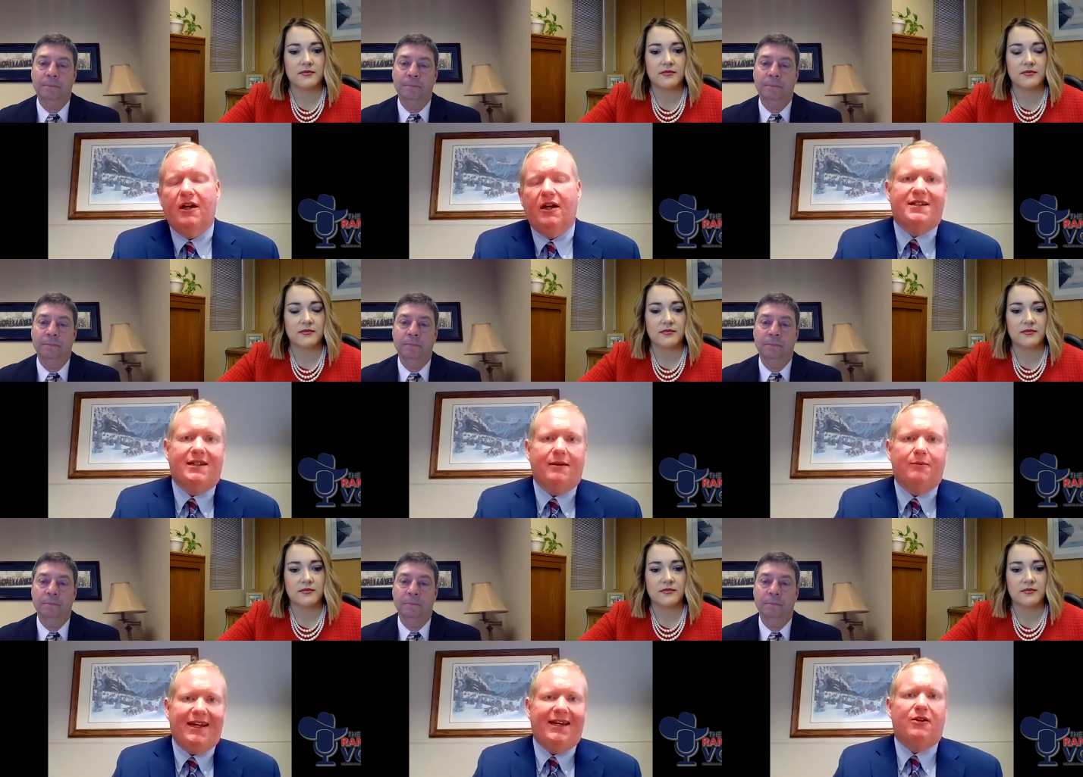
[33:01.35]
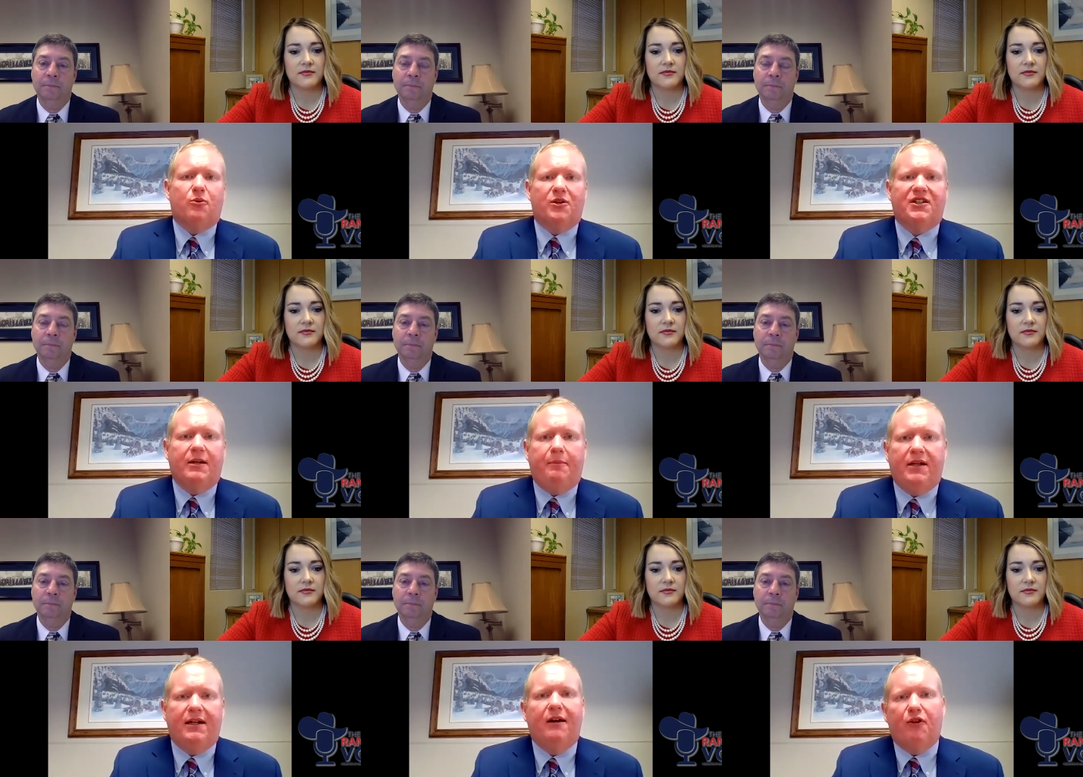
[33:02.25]
Speaker 1: who pays the bill? Who,
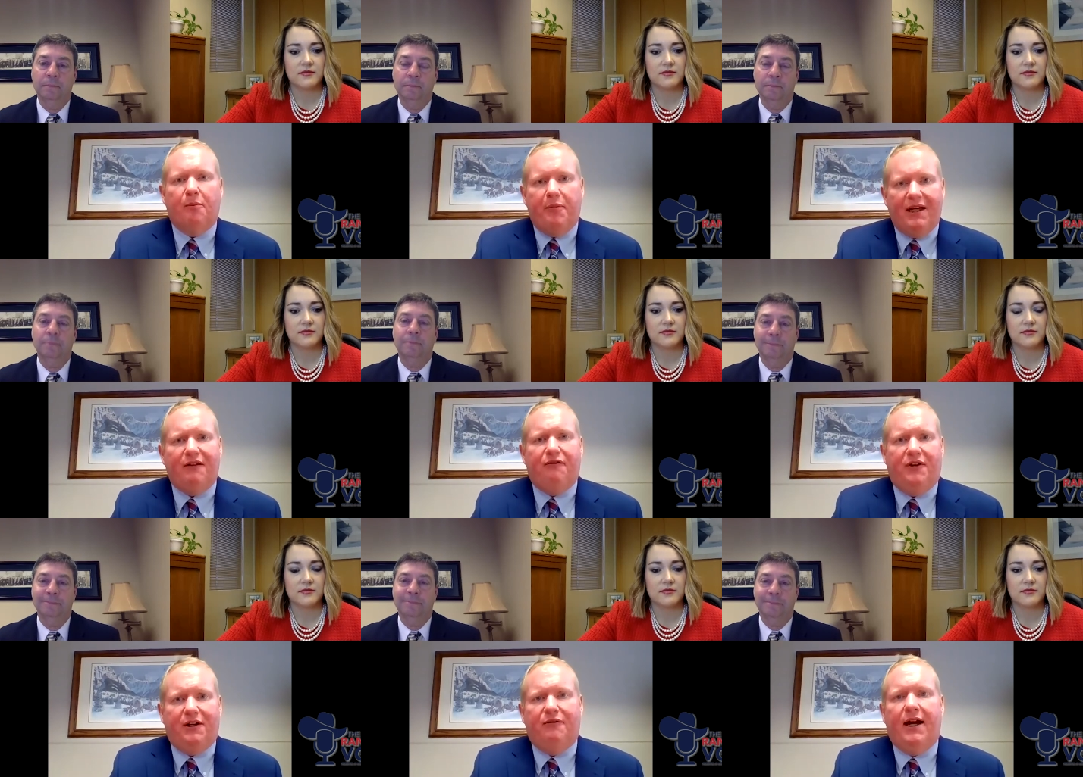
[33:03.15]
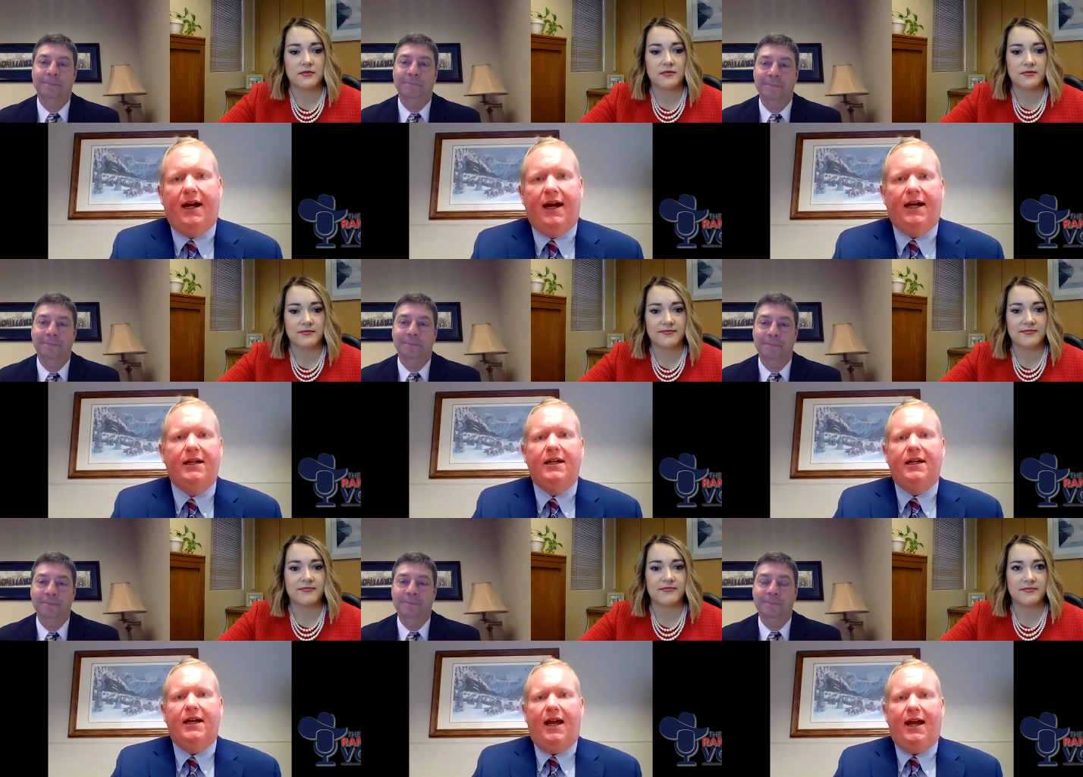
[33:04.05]
who is the end recipient of the benefit
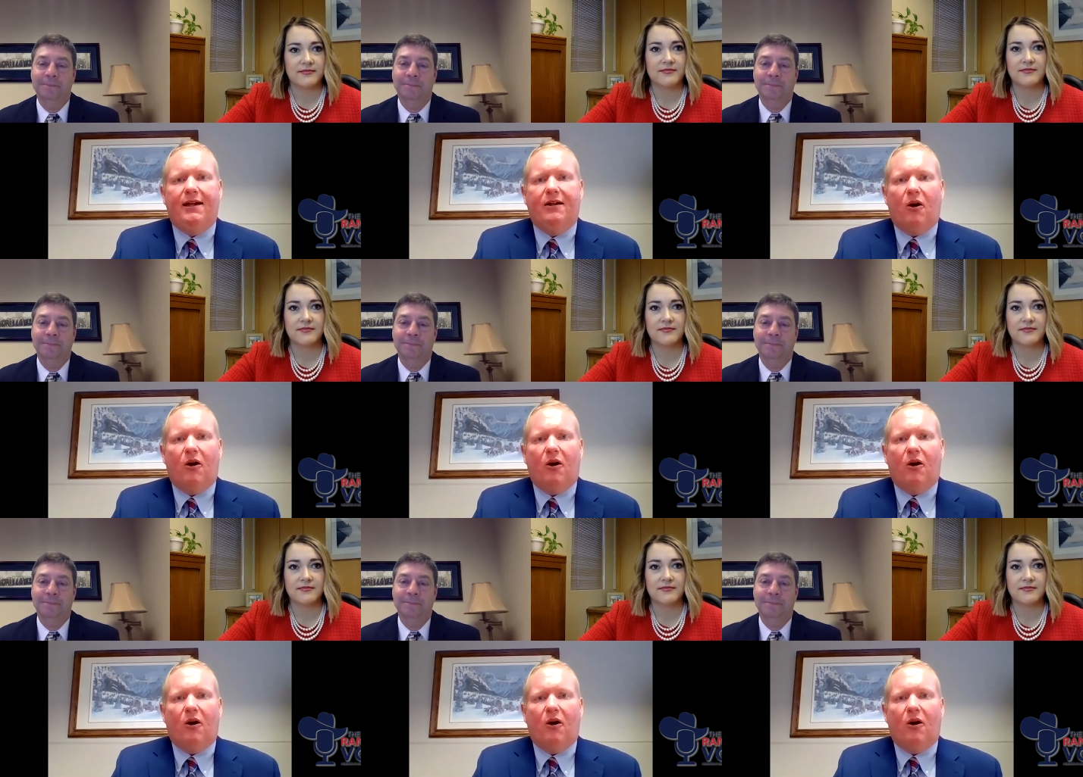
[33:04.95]
of that?